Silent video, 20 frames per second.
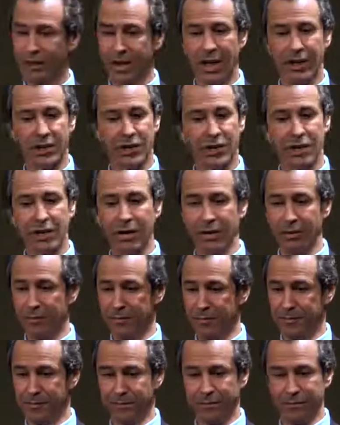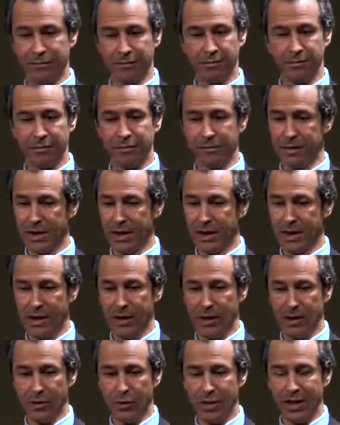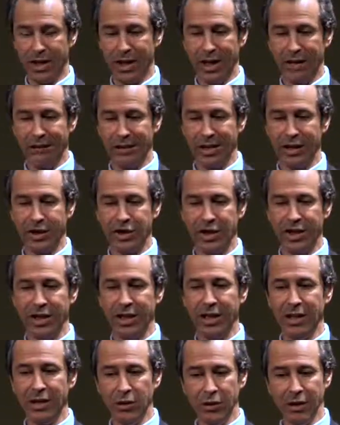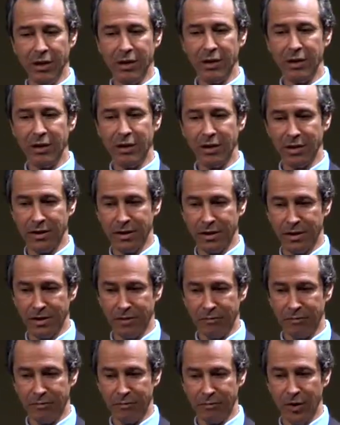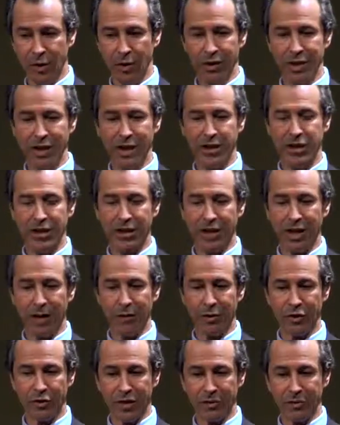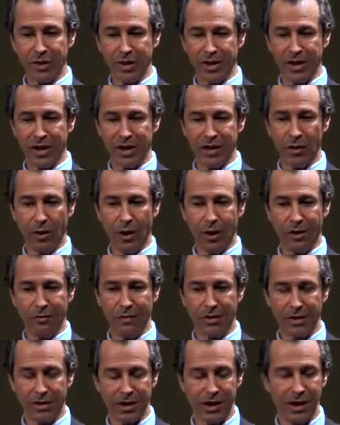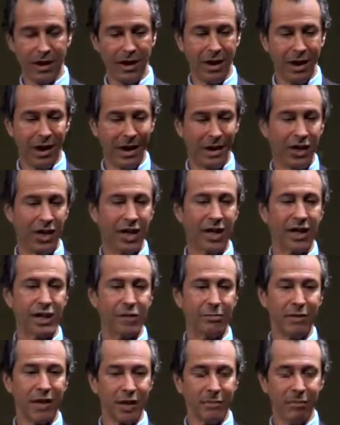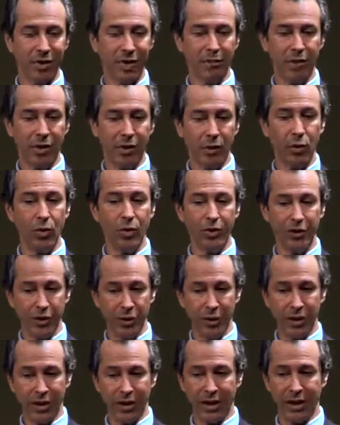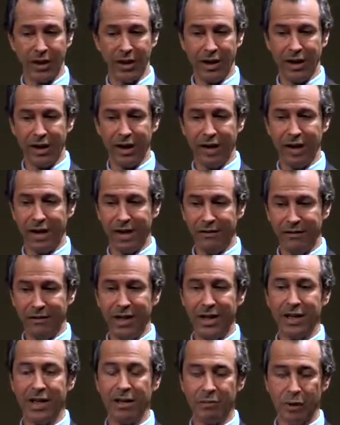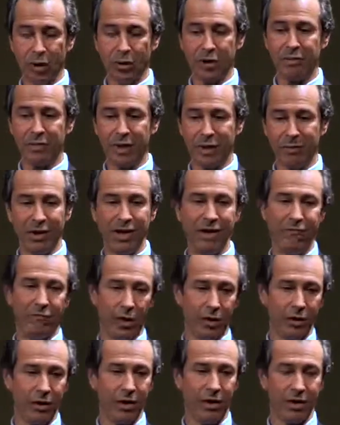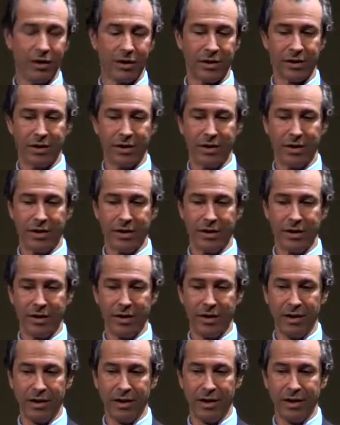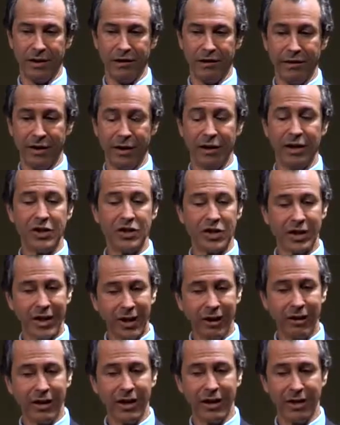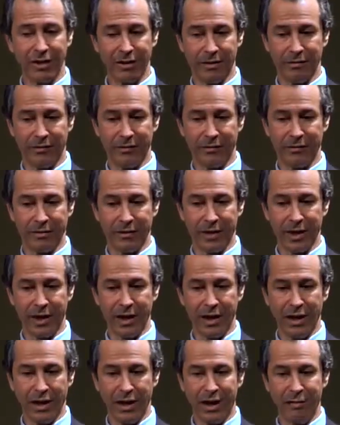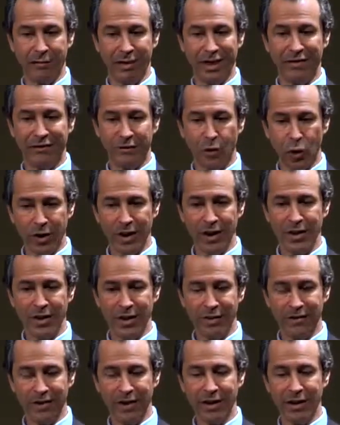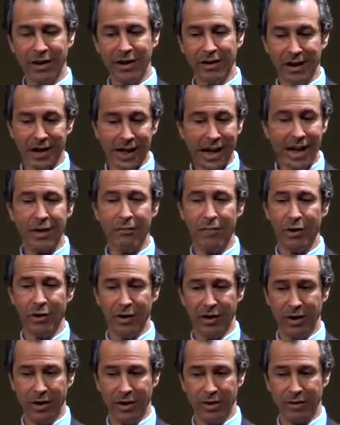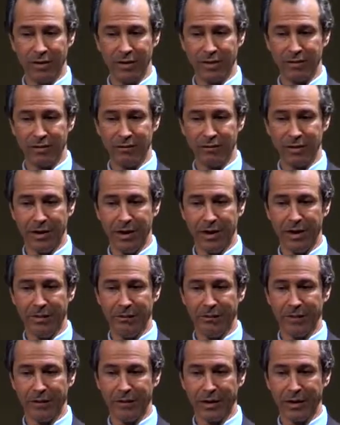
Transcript: Not so. We have a G E Lunar bone densitometry machine in our office. I check as many people who will do it, and I find that most people have bone loss. Very scary. In my forties, I found out that I had bone loss. Okay?